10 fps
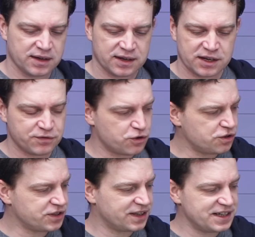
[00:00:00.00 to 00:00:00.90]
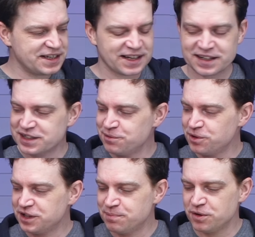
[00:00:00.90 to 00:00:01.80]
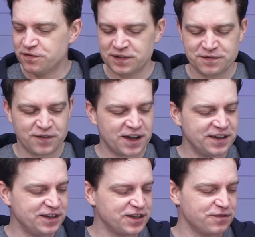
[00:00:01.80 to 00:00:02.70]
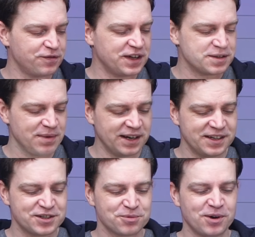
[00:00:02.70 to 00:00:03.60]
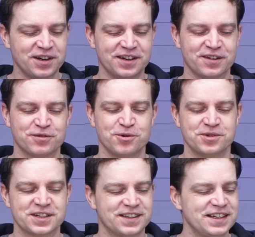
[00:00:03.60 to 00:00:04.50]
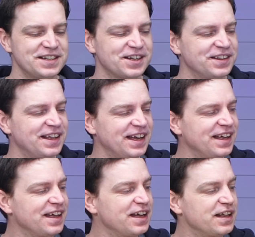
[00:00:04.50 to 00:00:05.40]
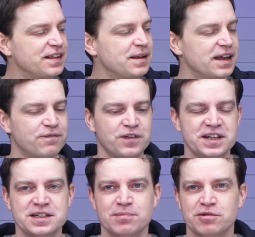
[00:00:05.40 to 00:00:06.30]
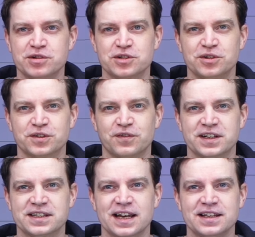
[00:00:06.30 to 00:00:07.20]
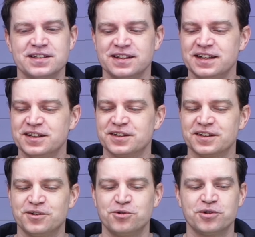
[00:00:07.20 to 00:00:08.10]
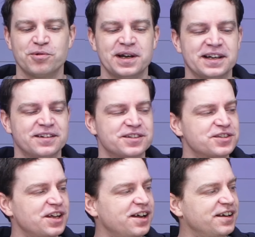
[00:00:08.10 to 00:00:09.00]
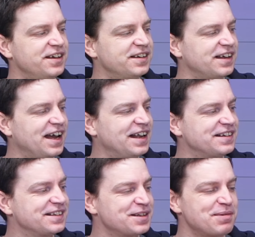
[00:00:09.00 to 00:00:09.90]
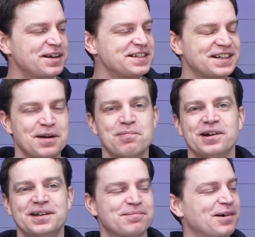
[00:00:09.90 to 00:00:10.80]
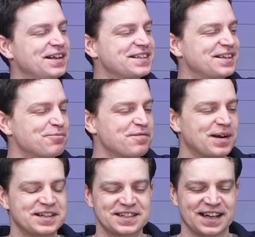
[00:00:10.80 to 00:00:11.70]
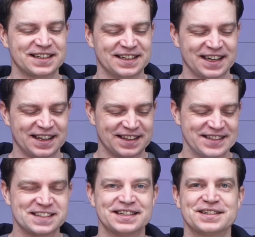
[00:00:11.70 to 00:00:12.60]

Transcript: Now, of course, this is actually working perfectly fine. You can fit as many as you want, according to this on there. The infinity mirrors looks fantastic all the way down the side and to be honest i'm pretty impressed that we've managed to actually get this this